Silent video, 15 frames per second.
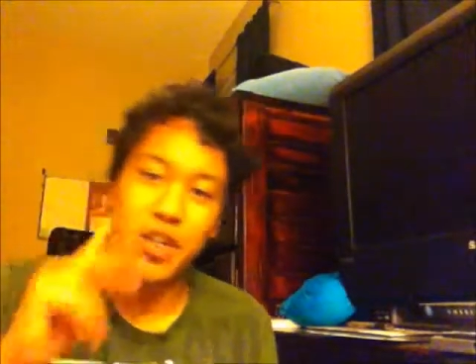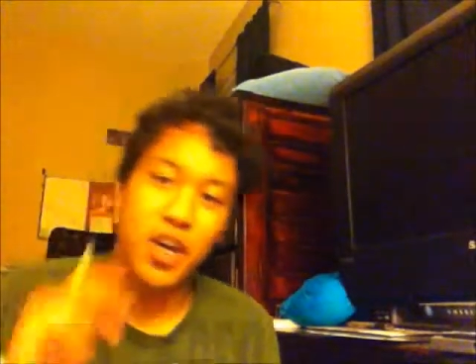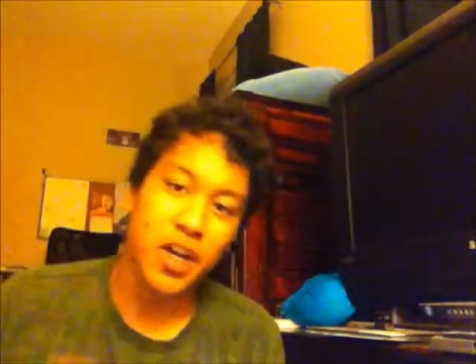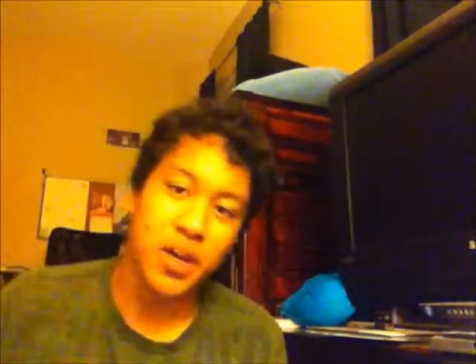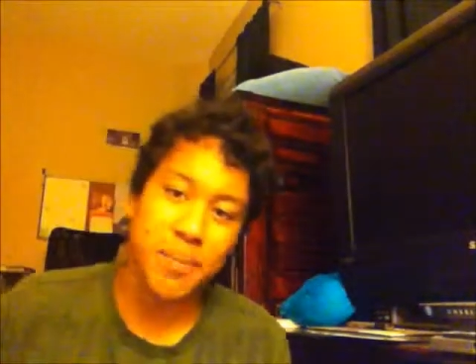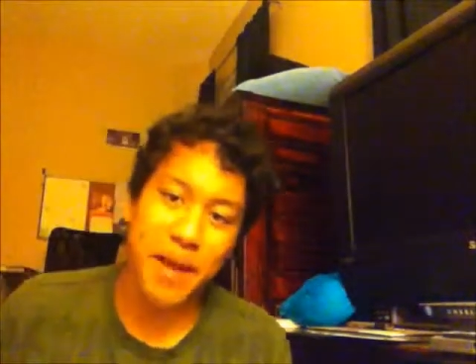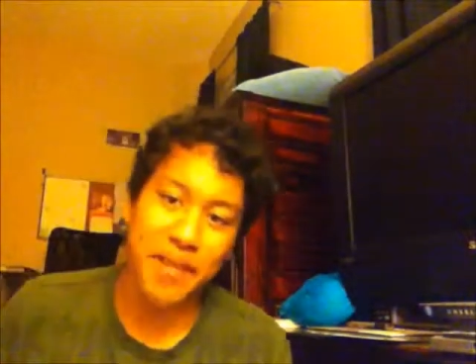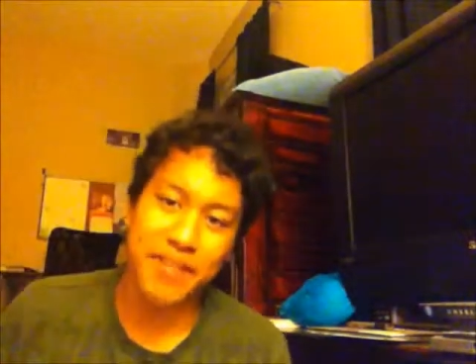
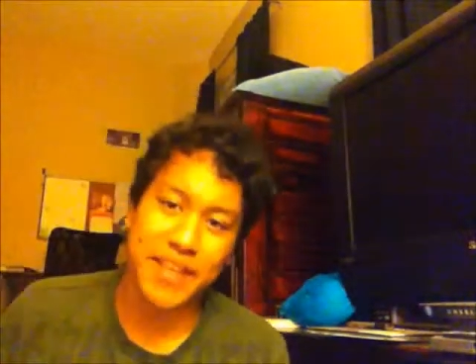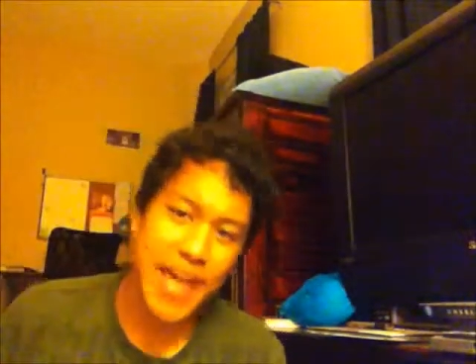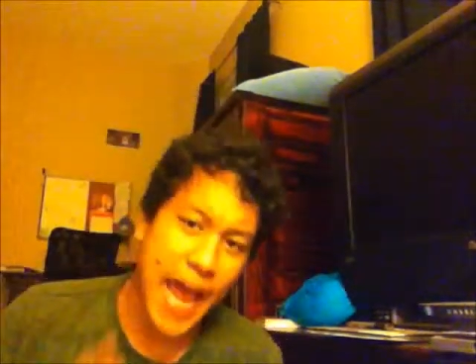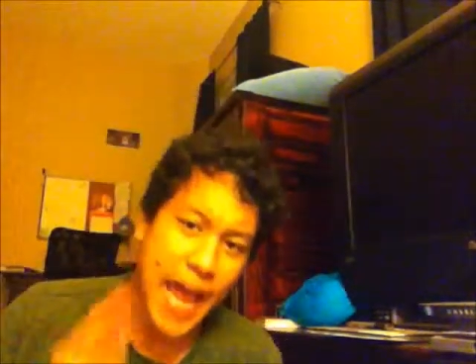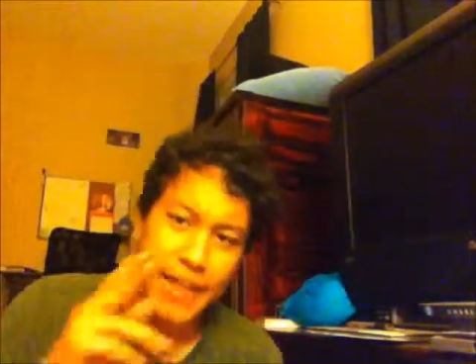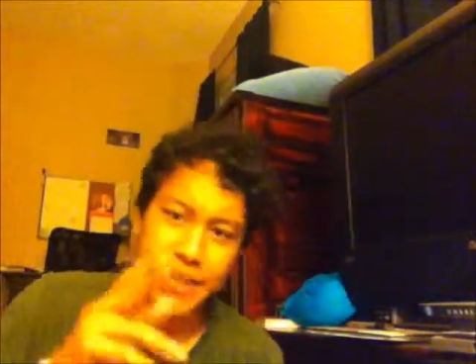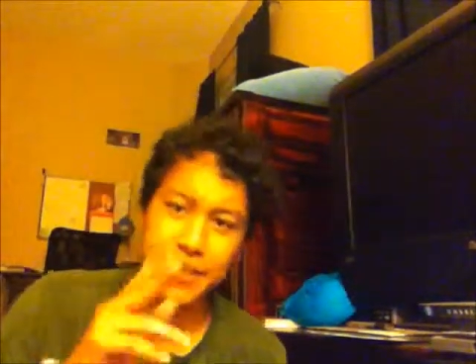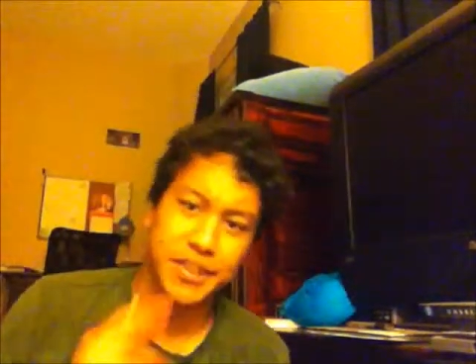talk about the
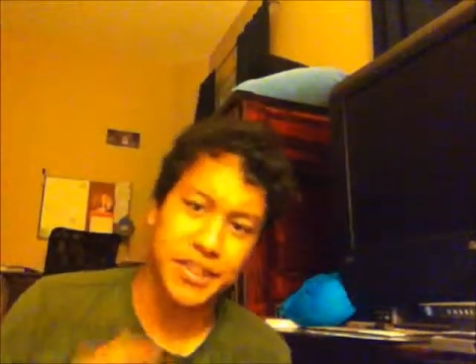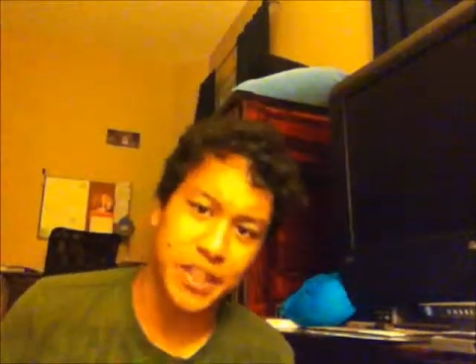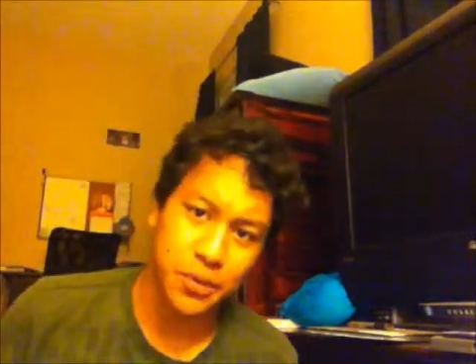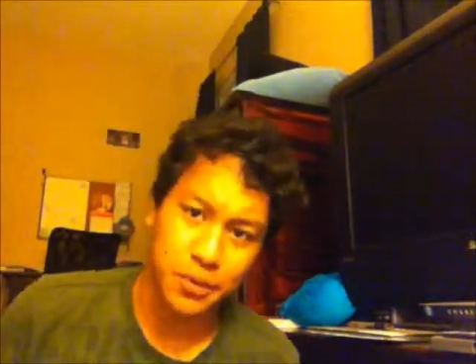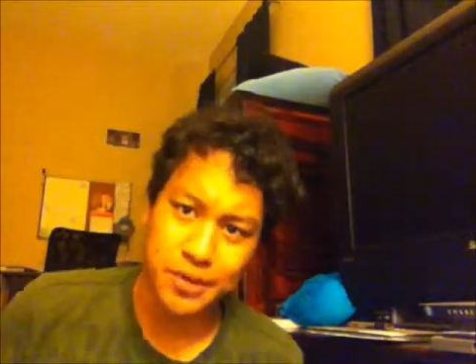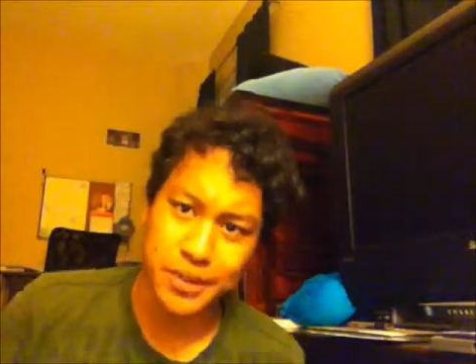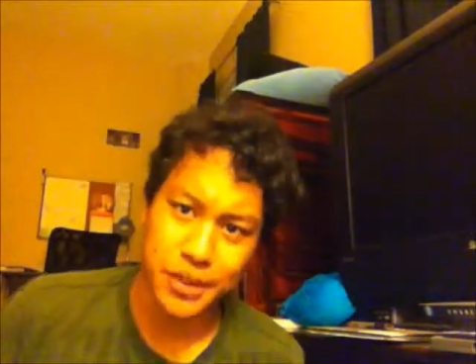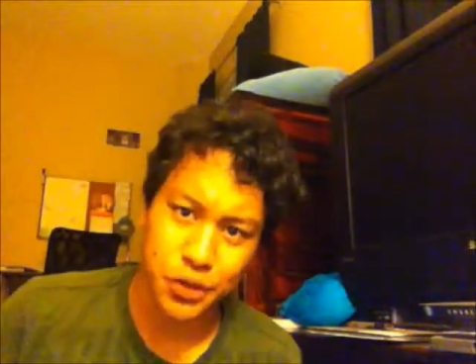action
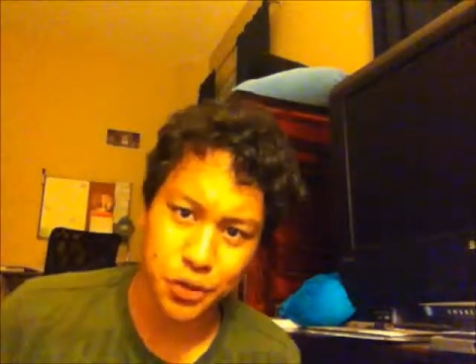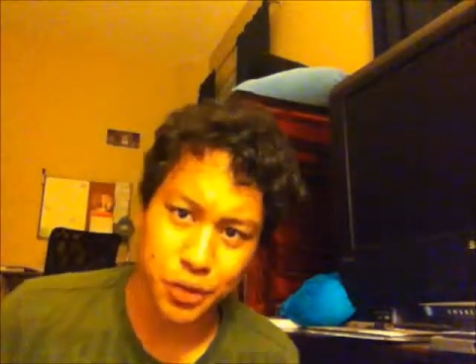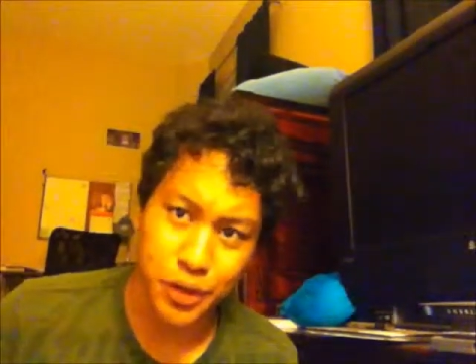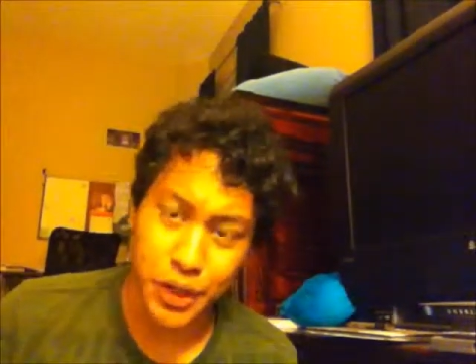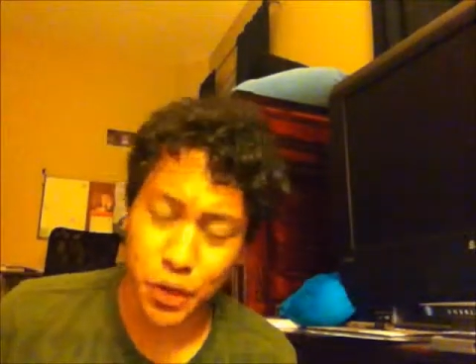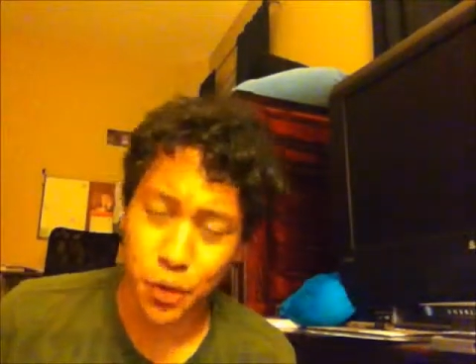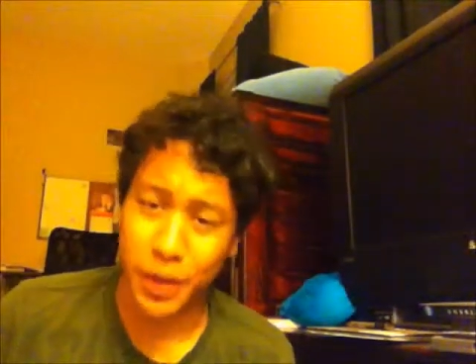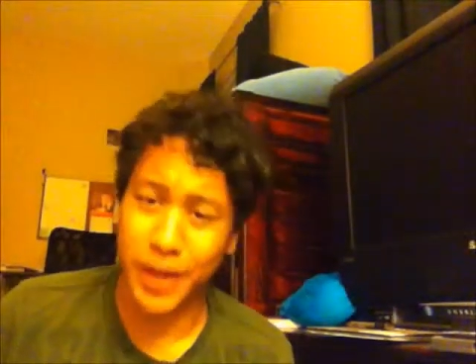sequences
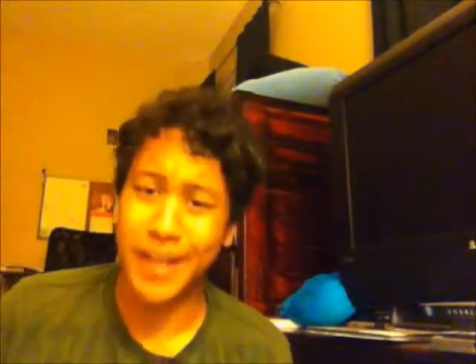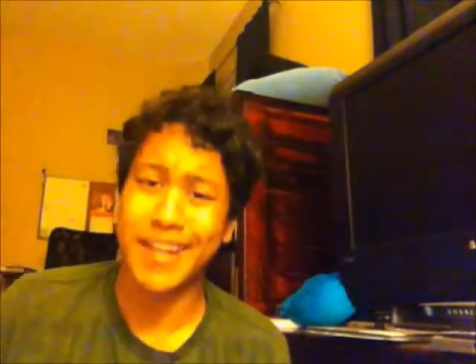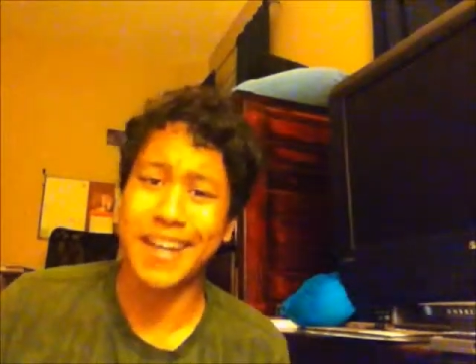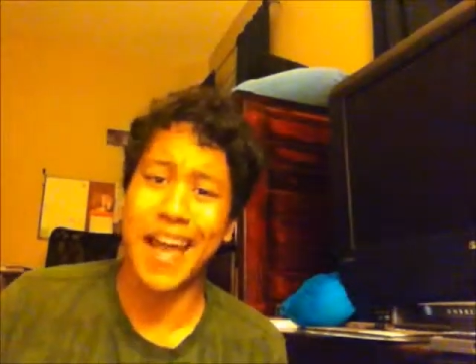really quick.